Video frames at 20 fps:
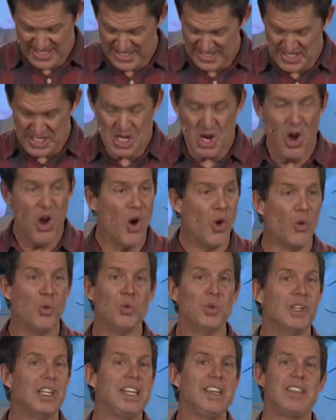the
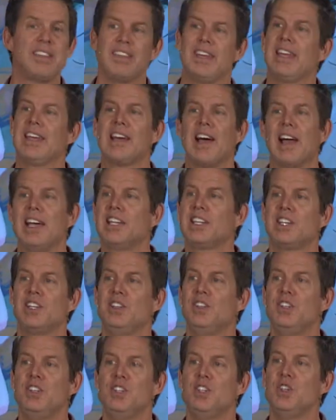only thing I
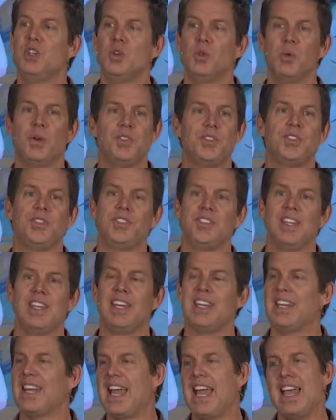could do was
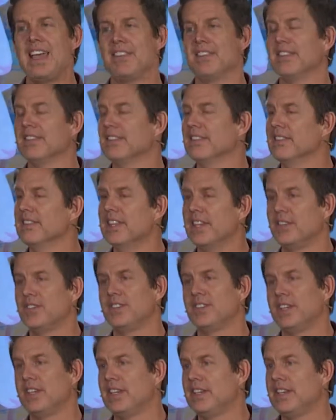sit and
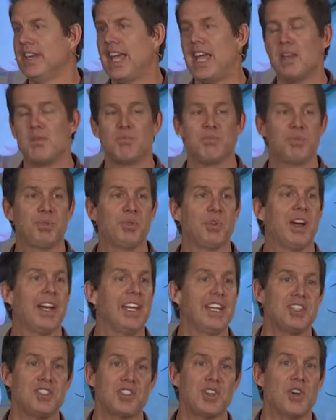listen and
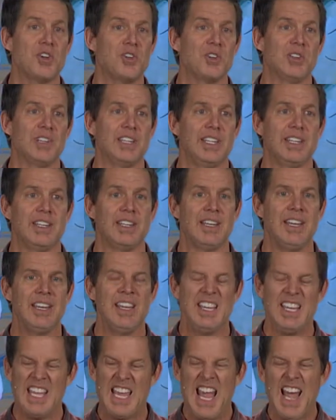pray internally.
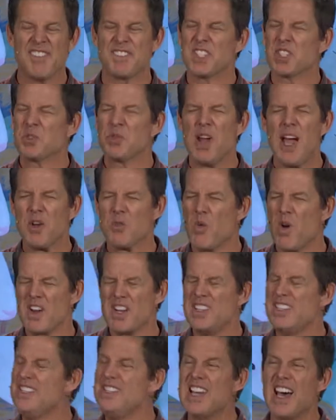Half the crowd
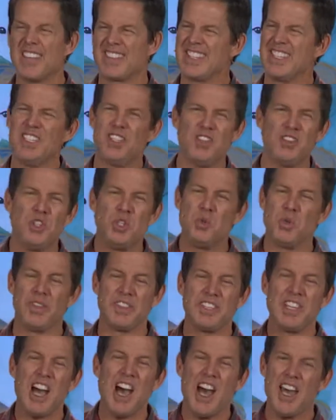wanted nothing to do
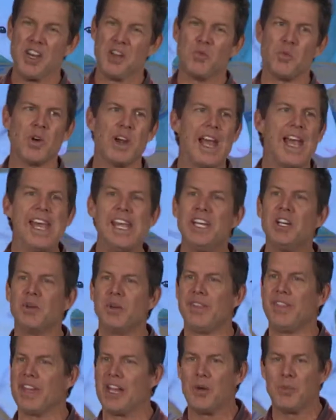with God and were
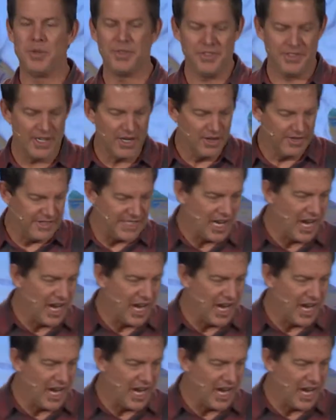angry that I was there. The